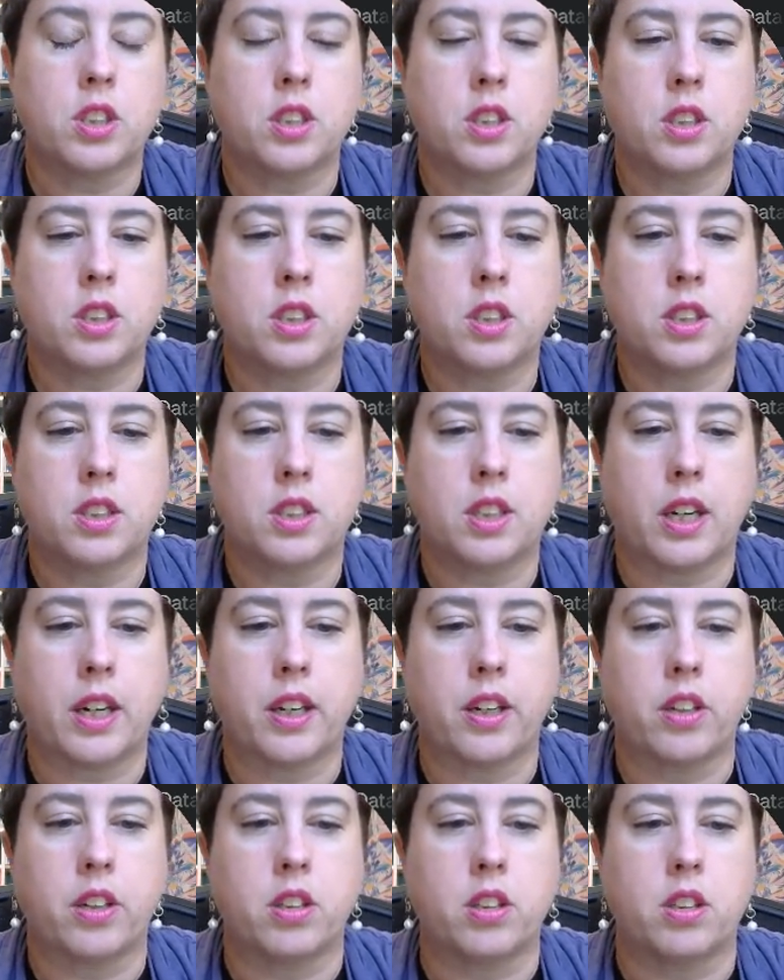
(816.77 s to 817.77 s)

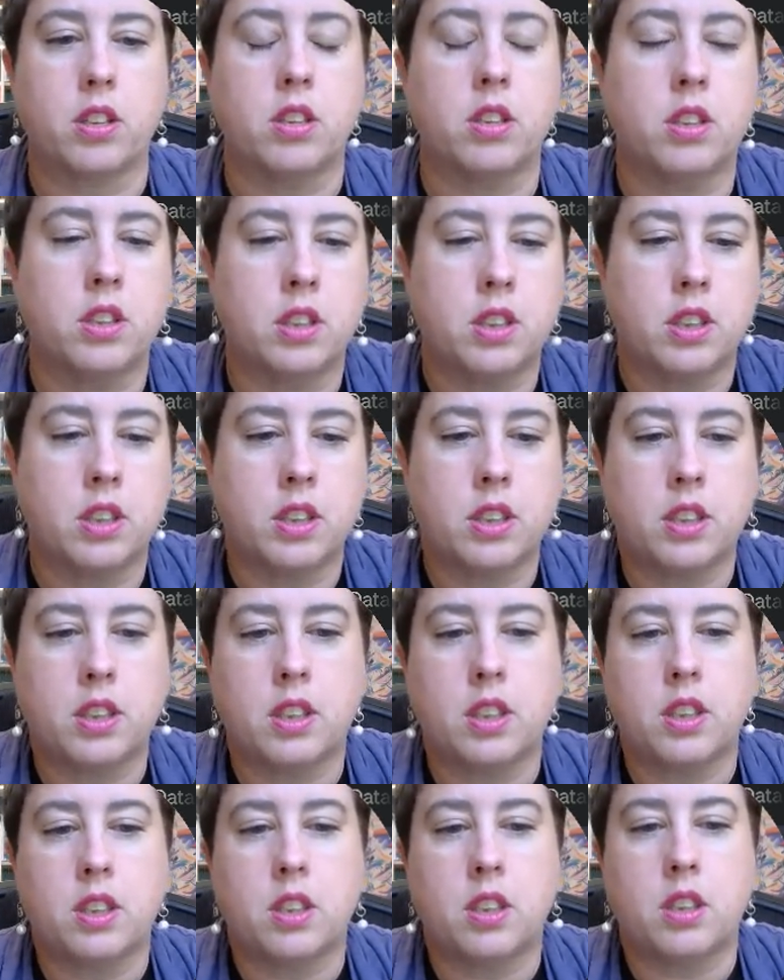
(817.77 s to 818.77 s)
style
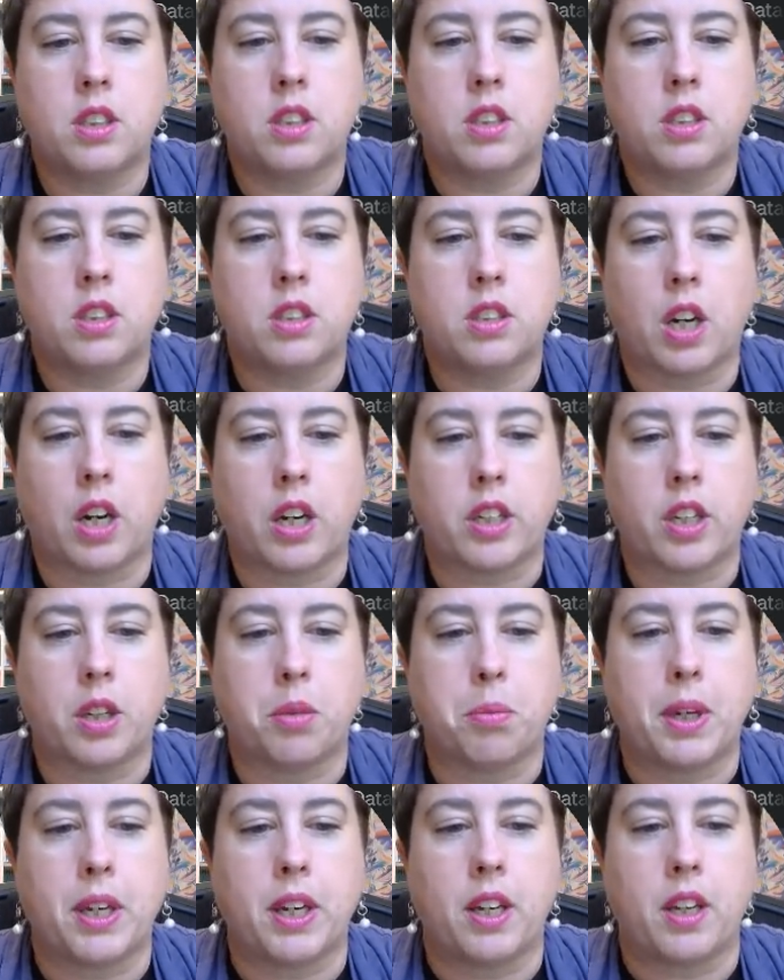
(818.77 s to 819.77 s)

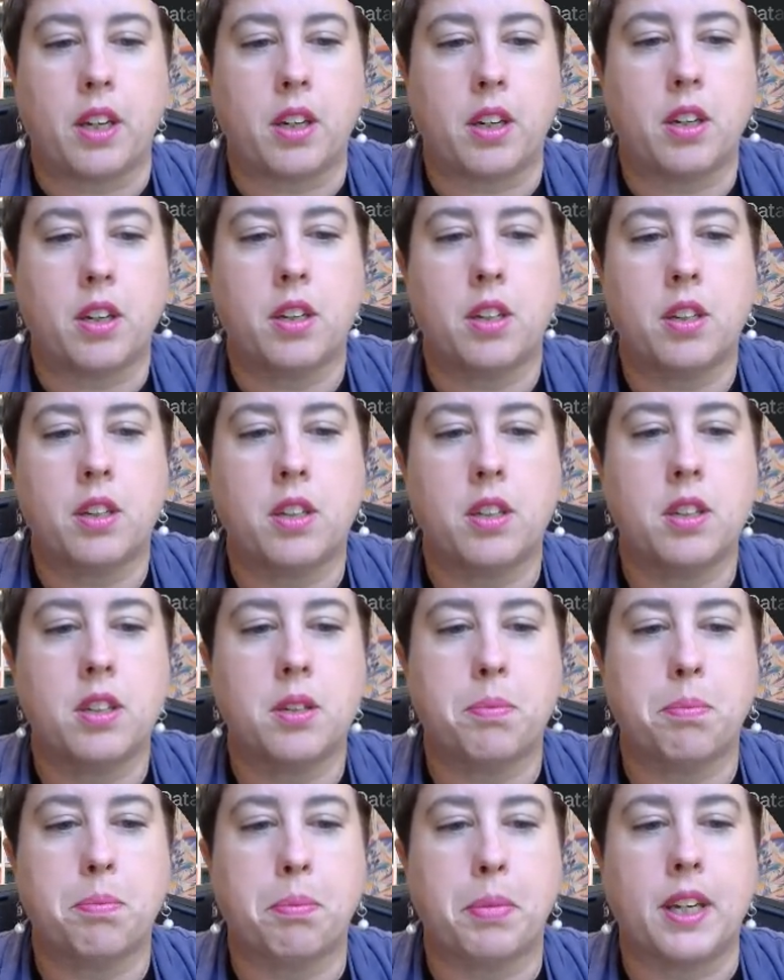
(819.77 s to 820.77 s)
document
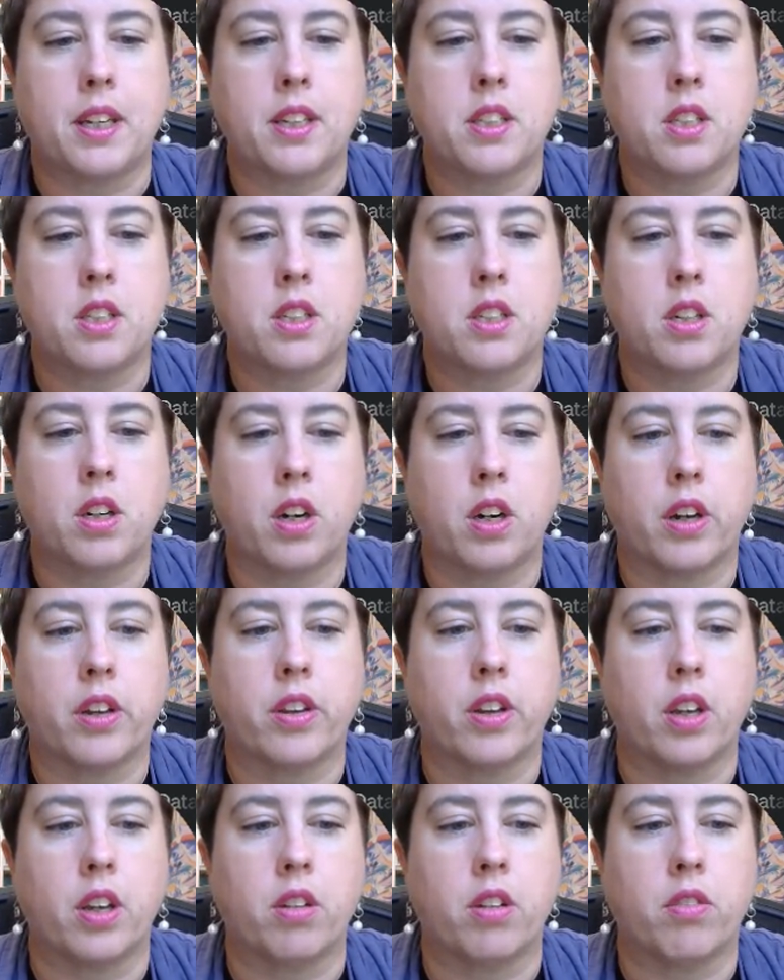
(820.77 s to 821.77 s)
based on
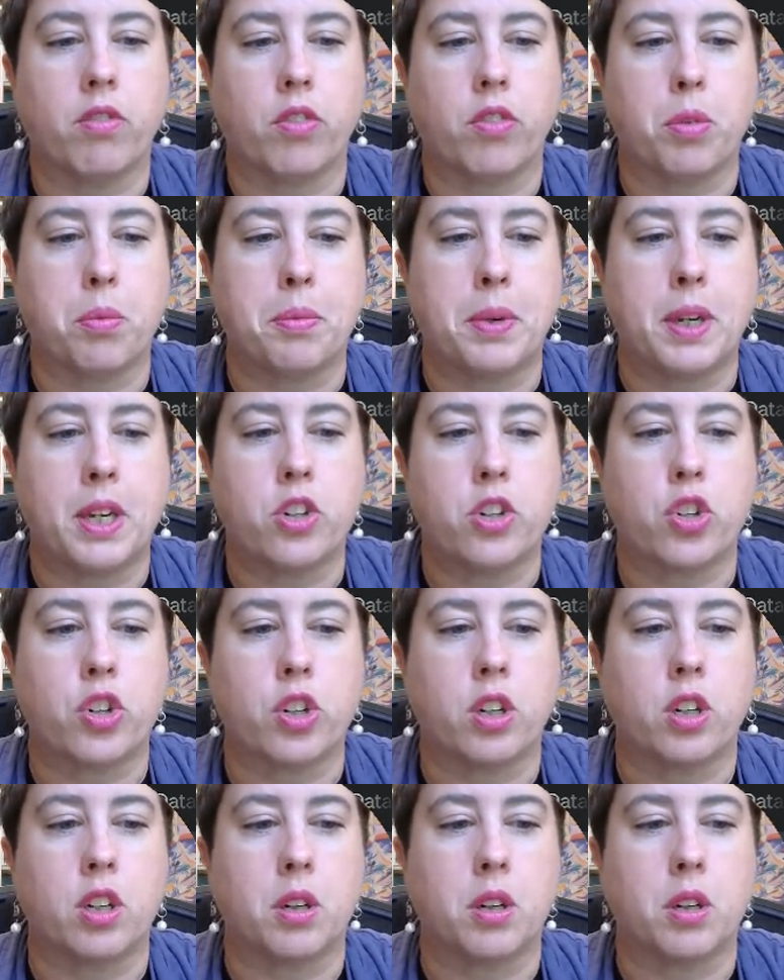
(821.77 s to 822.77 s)
the
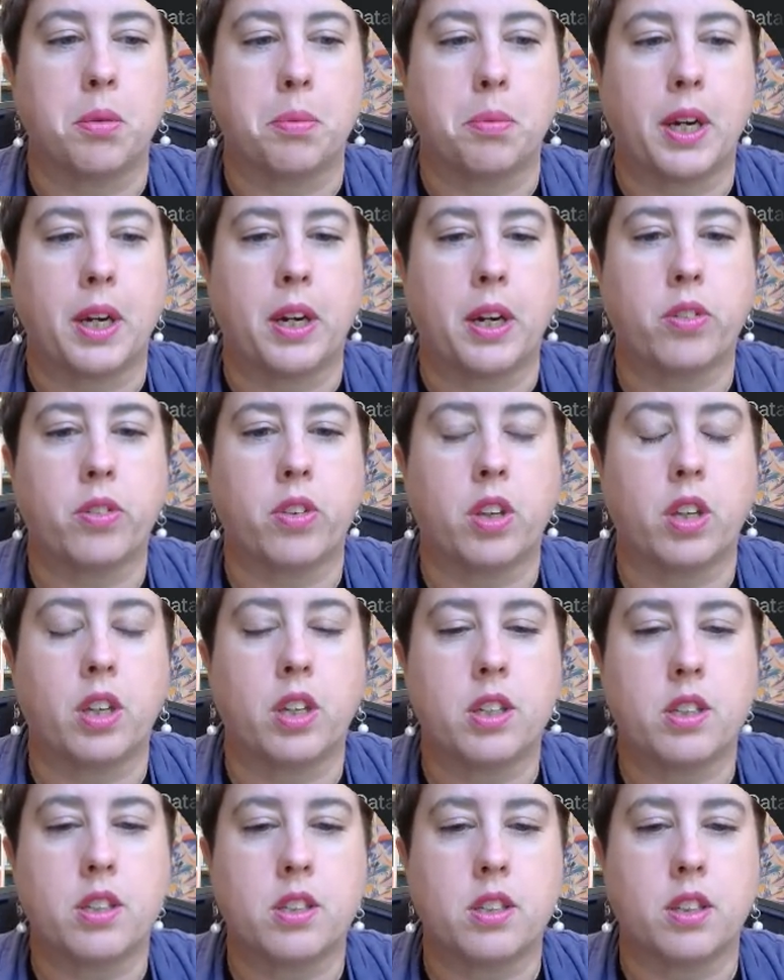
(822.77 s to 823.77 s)
information about
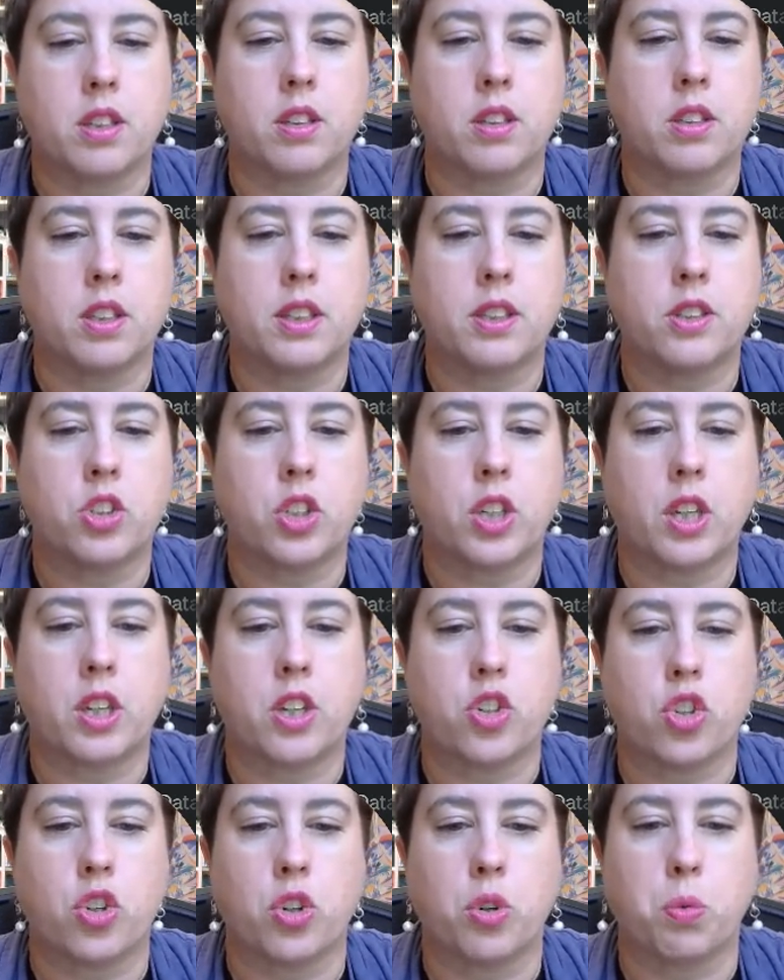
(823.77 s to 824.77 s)
the Siegel
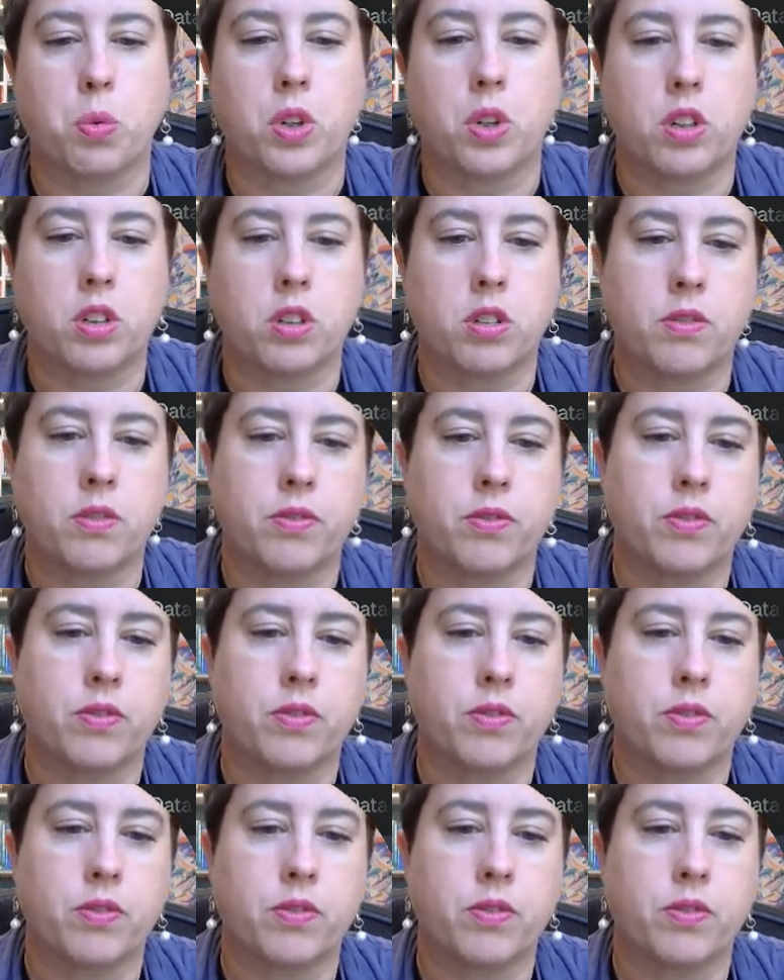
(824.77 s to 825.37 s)
Education Award.